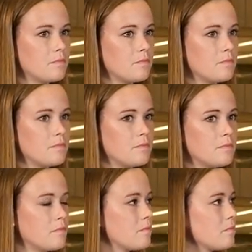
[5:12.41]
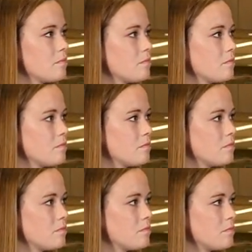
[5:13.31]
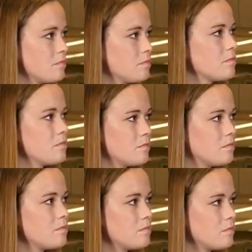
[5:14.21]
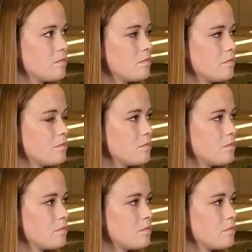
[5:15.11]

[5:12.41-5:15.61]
The person shown says nothing.